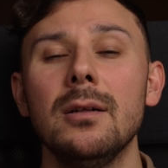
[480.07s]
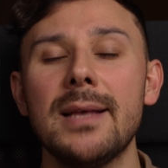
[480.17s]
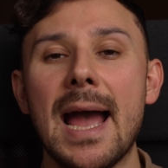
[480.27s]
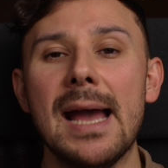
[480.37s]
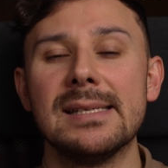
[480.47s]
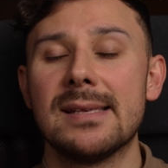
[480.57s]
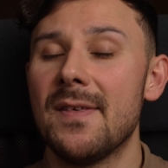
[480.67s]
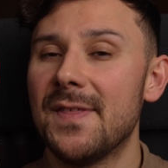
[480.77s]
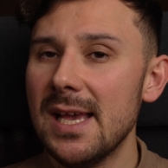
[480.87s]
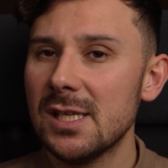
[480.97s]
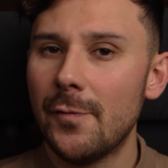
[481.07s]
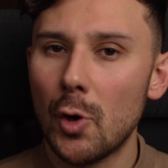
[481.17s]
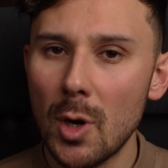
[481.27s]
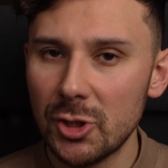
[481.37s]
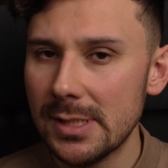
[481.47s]
all, guys! Thanks for
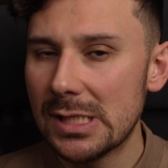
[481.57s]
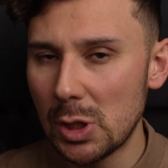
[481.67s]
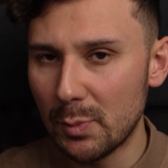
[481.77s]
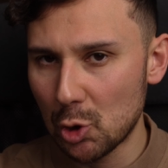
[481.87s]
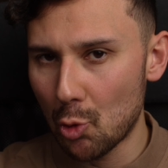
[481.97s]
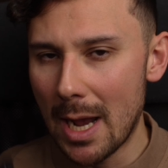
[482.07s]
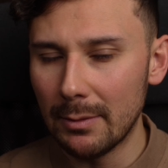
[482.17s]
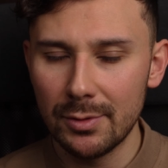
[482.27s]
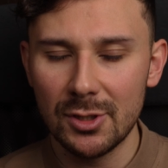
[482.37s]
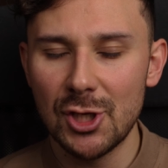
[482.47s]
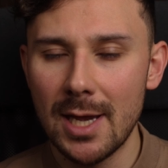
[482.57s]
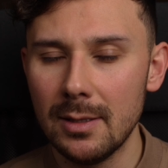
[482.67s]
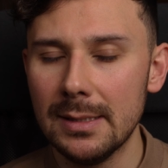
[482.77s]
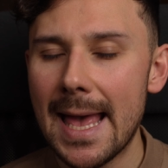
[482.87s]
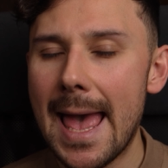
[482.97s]
watching, subscribe to the
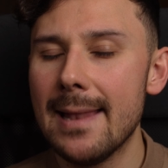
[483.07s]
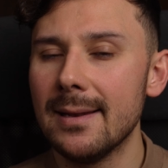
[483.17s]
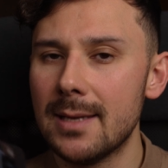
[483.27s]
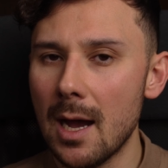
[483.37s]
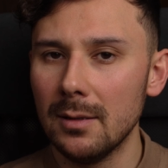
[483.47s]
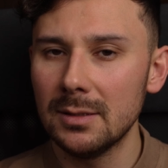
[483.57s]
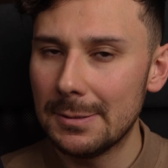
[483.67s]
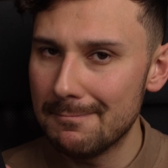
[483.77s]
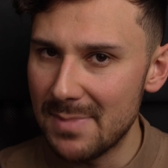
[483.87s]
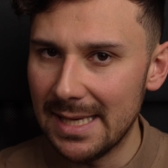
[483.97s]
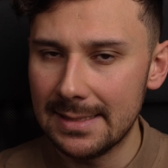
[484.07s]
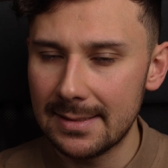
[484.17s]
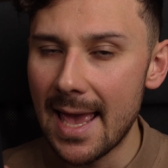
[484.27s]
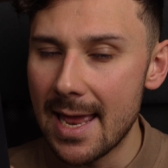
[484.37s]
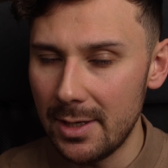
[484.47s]
channel, and don't miss
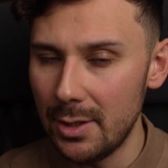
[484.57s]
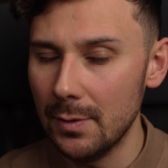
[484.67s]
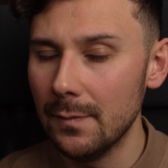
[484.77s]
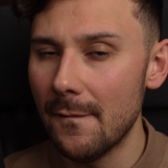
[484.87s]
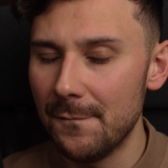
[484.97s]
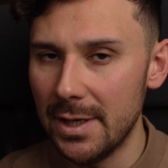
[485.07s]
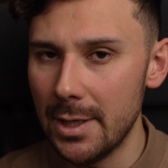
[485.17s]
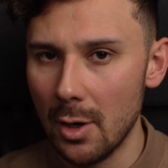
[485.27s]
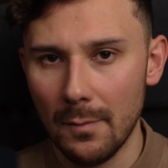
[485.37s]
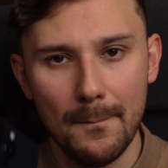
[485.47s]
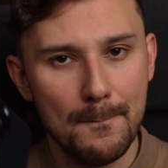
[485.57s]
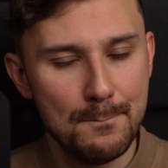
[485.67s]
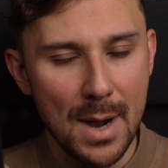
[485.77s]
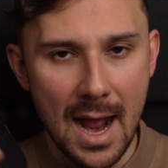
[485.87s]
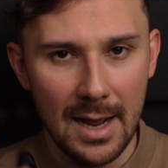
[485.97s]
a new video.
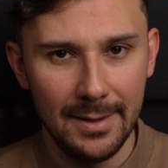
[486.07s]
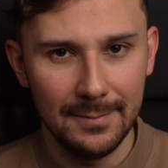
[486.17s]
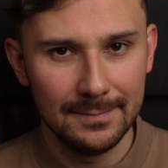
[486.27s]
Bye!